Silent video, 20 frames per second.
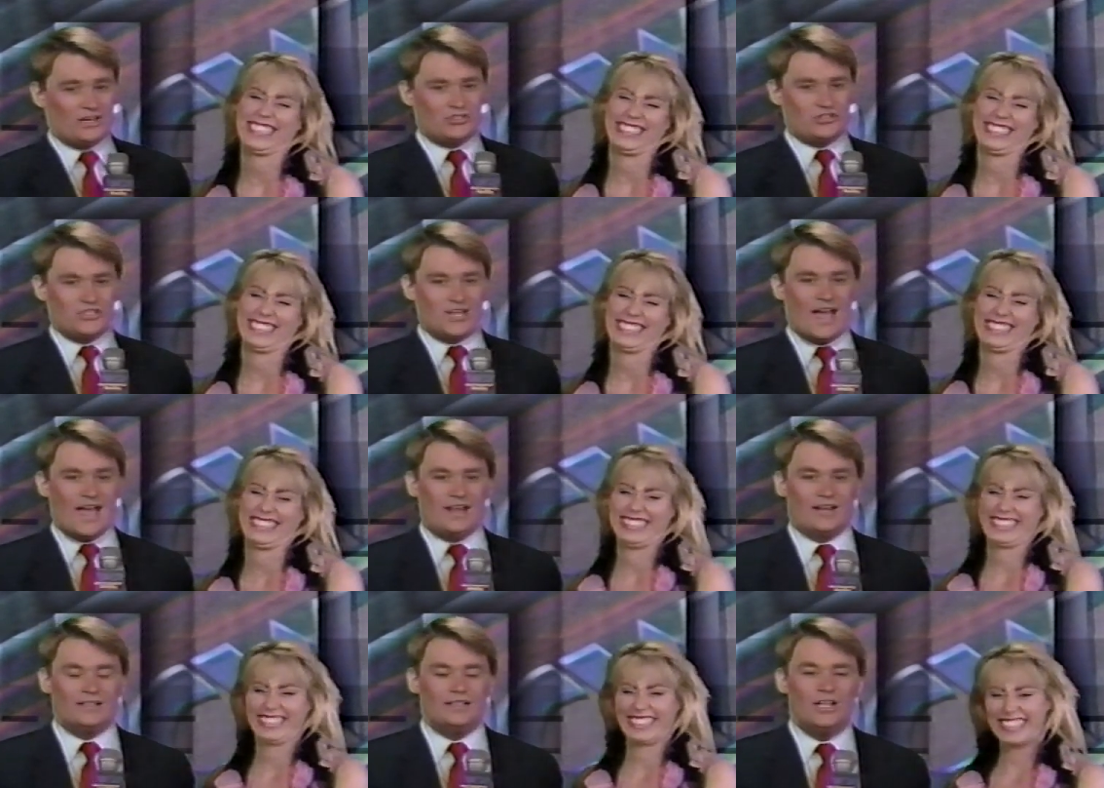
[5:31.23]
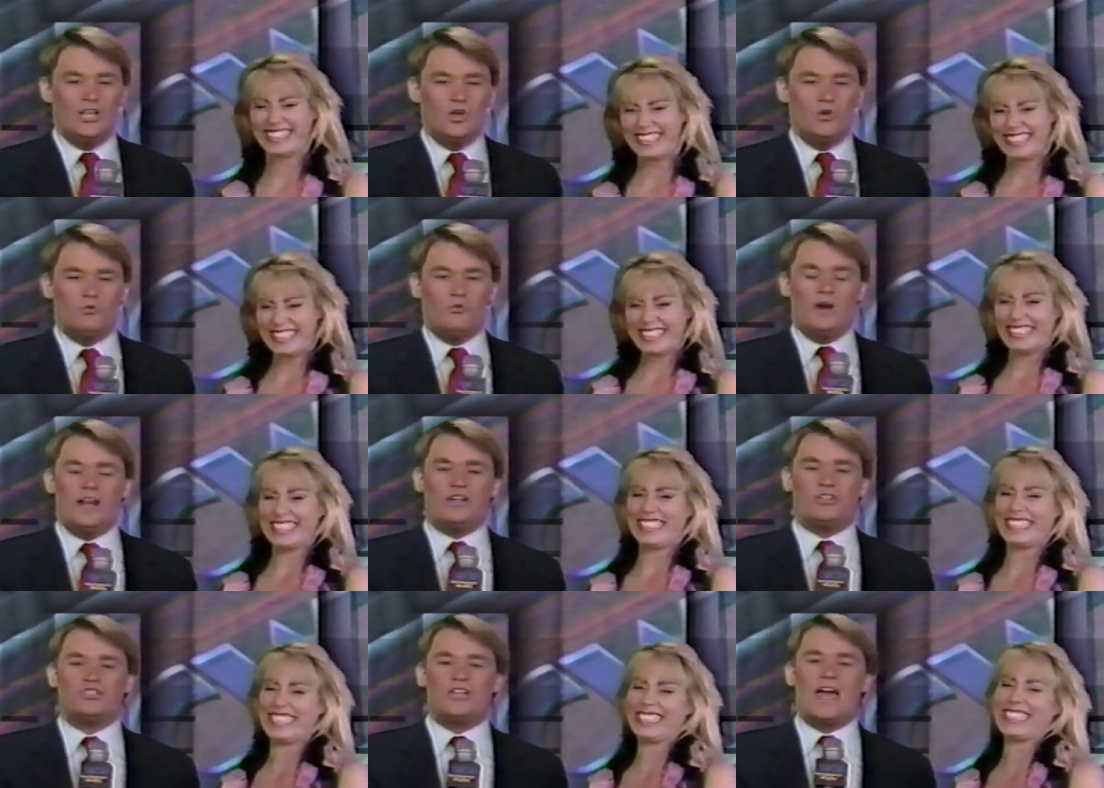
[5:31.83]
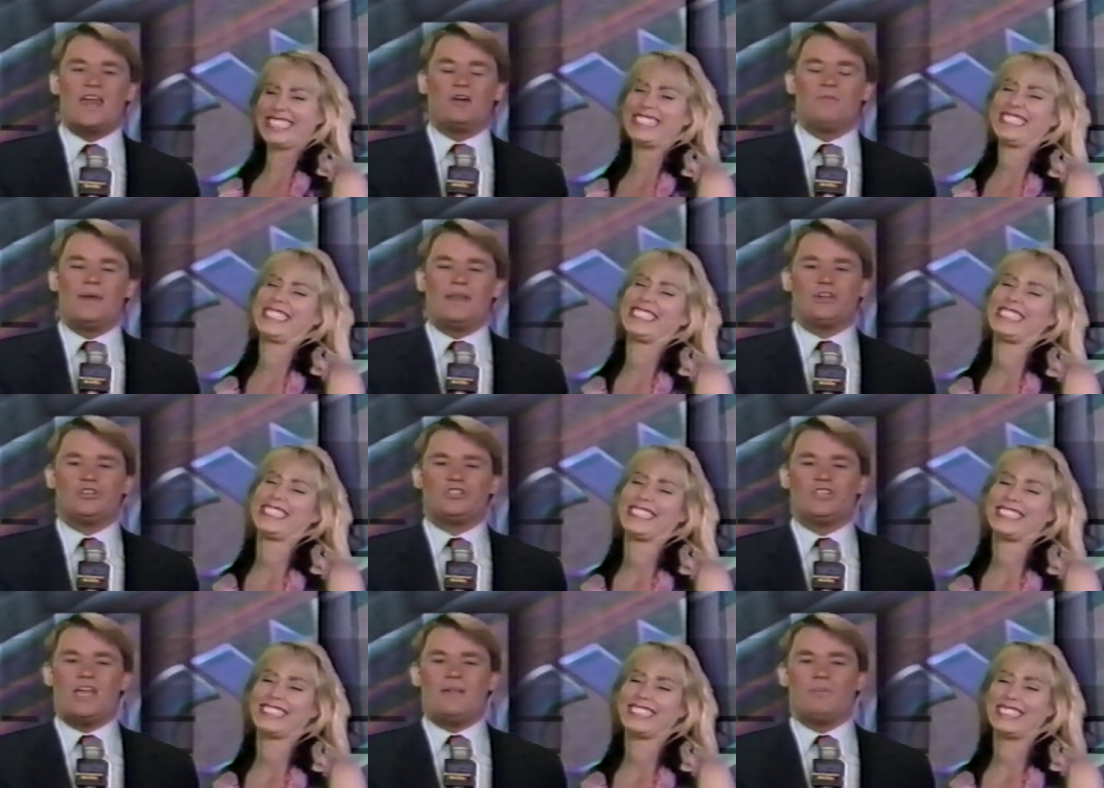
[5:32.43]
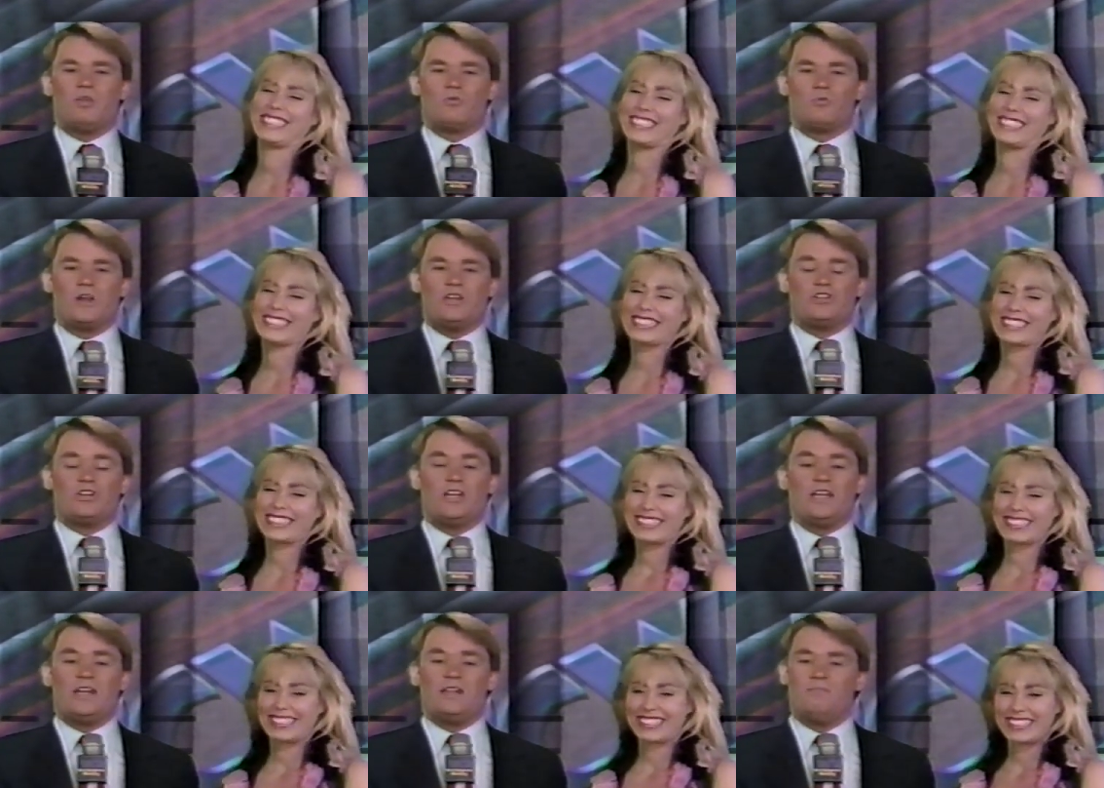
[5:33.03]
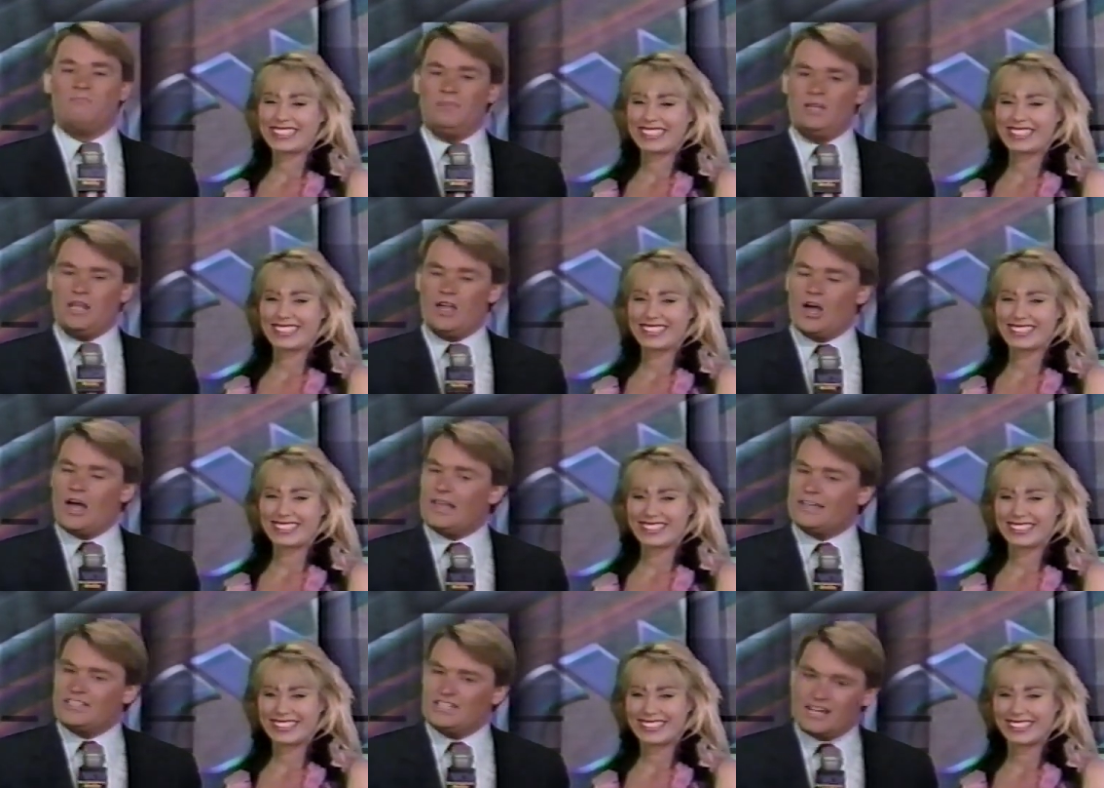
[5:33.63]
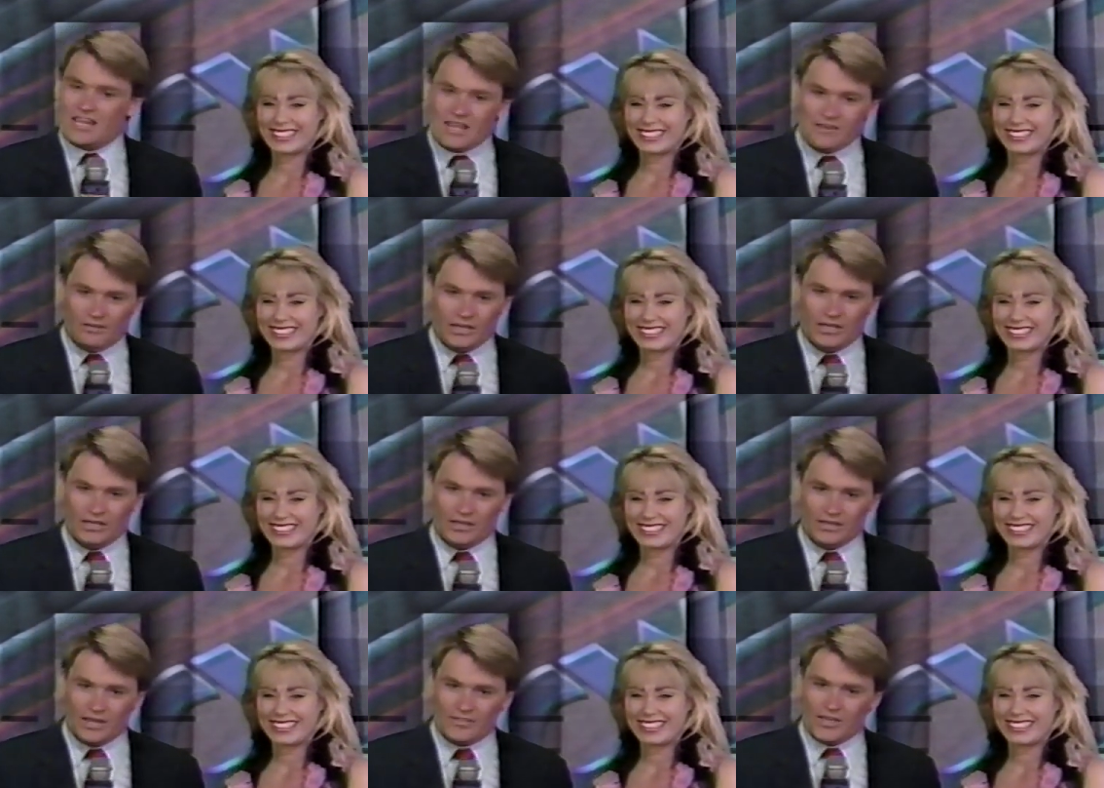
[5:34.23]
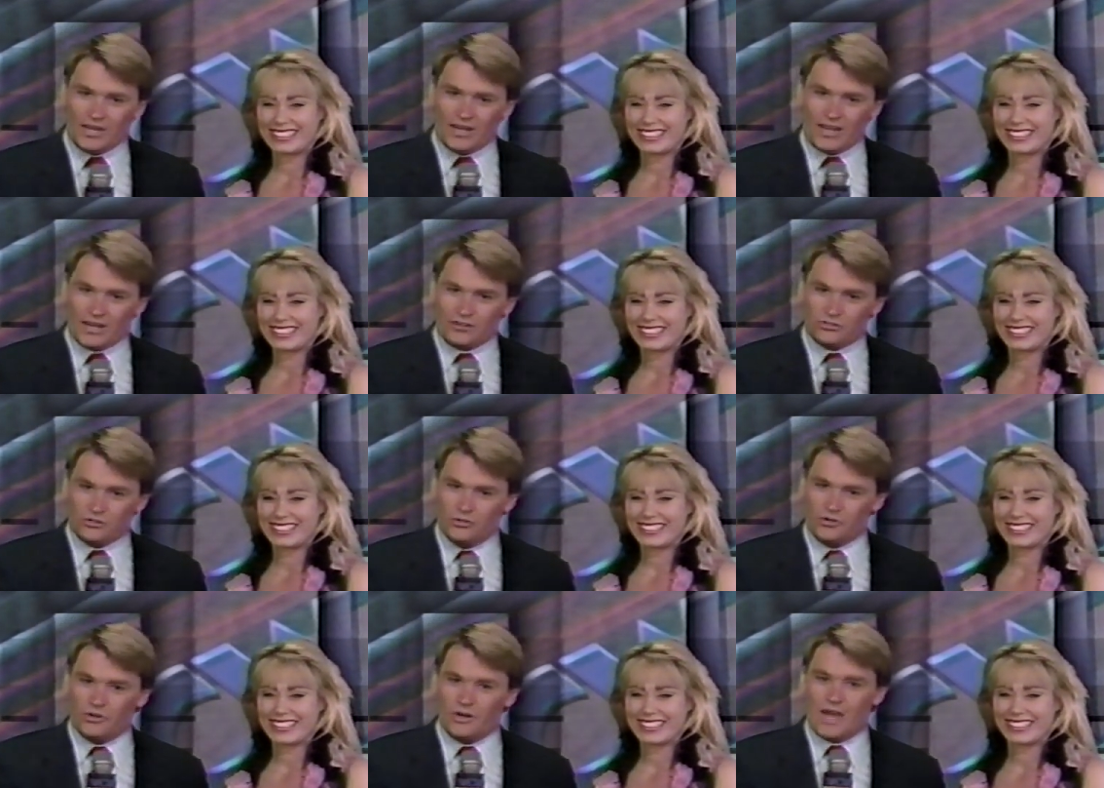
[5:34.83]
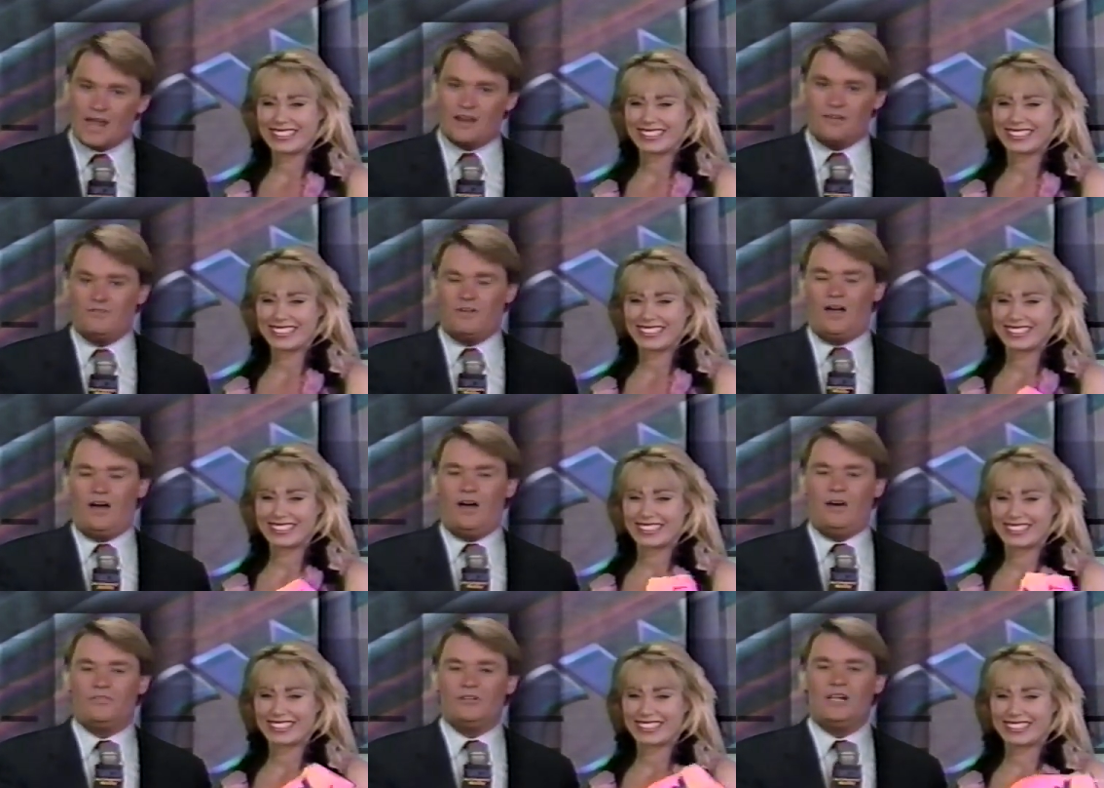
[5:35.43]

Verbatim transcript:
Speaker 1: Steiner. Rick Steiner made a statement recently to me on TV, and then Lex Luger got involved.